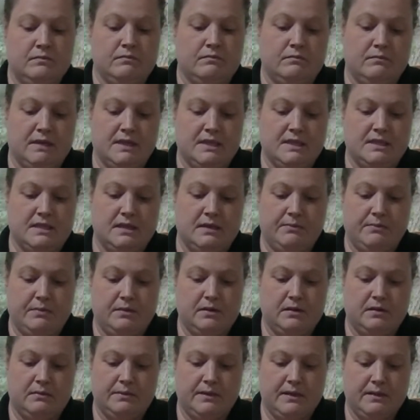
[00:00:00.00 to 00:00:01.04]
Mix it up a
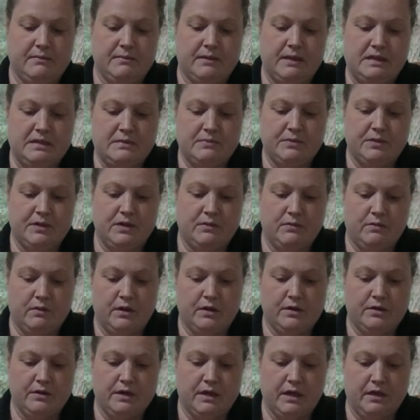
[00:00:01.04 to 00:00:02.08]
little bit. Mine's pretty
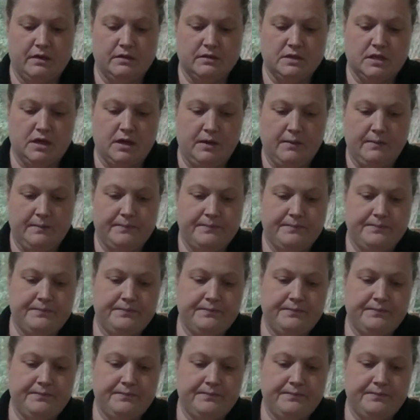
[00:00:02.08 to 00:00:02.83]
watery on top.